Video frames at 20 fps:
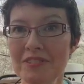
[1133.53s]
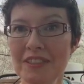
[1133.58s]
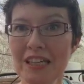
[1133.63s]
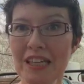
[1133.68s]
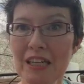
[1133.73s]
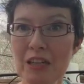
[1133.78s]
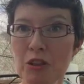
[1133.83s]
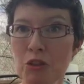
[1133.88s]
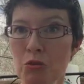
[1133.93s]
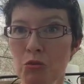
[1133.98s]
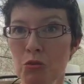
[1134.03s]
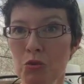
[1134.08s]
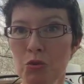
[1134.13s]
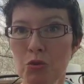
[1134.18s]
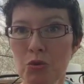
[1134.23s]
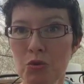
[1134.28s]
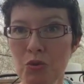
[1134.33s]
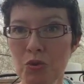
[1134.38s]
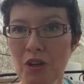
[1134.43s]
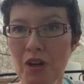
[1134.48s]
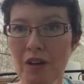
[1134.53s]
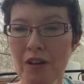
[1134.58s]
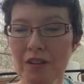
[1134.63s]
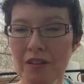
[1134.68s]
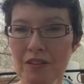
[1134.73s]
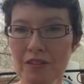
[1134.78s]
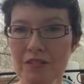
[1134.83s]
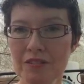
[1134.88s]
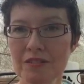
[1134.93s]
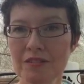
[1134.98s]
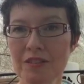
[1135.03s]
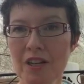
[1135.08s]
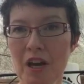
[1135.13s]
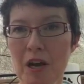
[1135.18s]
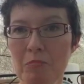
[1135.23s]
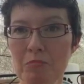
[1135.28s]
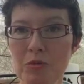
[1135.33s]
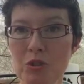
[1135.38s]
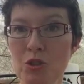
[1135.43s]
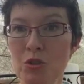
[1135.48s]
getting through
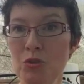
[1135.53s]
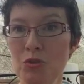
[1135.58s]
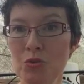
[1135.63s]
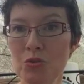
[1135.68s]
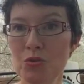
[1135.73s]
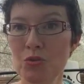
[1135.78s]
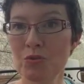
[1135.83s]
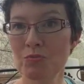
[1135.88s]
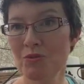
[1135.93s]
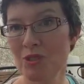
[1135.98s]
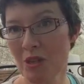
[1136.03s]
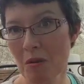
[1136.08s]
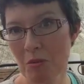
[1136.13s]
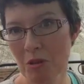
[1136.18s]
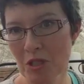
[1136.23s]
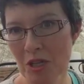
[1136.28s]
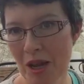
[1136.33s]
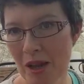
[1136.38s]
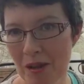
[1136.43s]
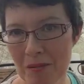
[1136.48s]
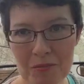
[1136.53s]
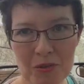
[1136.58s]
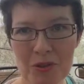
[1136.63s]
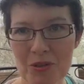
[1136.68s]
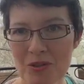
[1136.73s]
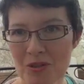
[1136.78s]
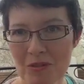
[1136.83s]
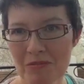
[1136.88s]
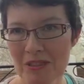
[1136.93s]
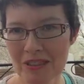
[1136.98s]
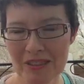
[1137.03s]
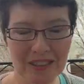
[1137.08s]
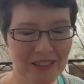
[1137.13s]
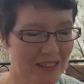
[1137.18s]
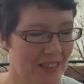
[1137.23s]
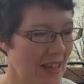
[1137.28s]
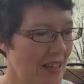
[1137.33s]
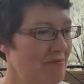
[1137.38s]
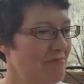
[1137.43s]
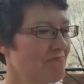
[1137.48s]
up to summertime or something like
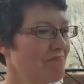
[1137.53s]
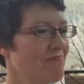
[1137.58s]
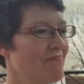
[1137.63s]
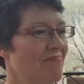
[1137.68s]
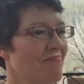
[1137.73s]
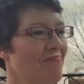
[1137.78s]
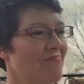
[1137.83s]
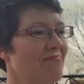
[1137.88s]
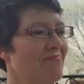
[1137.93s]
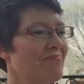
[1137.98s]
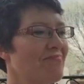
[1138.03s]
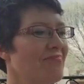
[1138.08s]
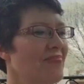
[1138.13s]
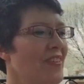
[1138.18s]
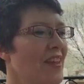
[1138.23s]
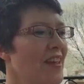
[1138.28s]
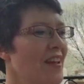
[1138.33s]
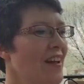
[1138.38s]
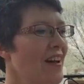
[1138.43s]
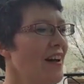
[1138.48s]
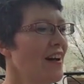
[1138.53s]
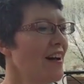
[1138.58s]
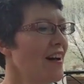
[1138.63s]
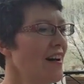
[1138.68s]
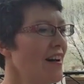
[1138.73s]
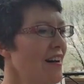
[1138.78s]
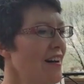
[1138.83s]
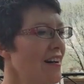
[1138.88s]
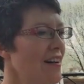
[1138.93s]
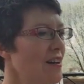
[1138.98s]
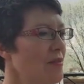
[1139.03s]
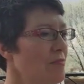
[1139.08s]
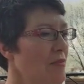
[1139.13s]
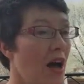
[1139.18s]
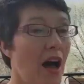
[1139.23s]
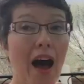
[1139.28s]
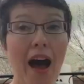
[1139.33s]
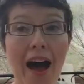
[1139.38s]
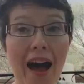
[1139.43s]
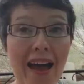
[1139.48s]
that.
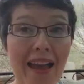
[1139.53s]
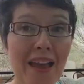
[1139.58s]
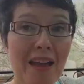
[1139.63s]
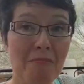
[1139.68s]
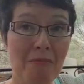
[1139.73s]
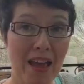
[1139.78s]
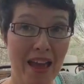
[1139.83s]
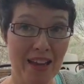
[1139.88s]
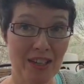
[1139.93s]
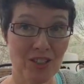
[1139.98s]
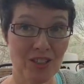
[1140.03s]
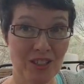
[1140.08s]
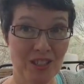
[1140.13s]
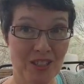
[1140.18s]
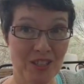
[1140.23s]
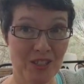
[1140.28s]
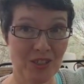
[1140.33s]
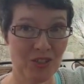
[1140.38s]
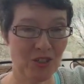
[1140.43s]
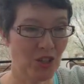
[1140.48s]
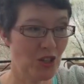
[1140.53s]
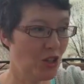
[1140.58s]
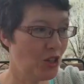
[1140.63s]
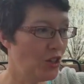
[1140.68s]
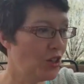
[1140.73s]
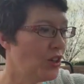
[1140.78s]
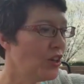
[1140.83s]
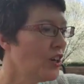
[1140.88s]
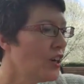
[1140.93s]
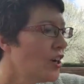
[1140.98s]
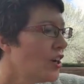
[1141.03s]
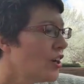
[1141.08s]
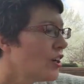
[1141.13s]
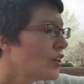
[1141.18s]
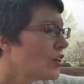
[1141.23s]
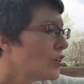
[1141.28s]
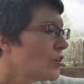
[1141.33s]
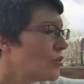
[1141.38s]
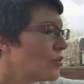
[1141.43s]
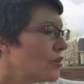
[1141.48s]
I am actually this year
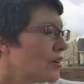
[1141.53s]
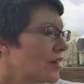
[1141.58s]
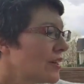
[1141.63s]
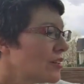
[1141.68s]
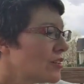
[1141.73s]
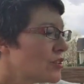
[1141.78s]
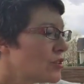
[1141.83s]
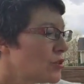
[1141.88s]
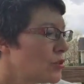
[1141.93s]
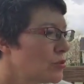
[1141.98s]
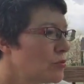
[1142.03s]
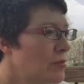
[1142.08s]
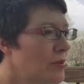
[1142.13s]
going to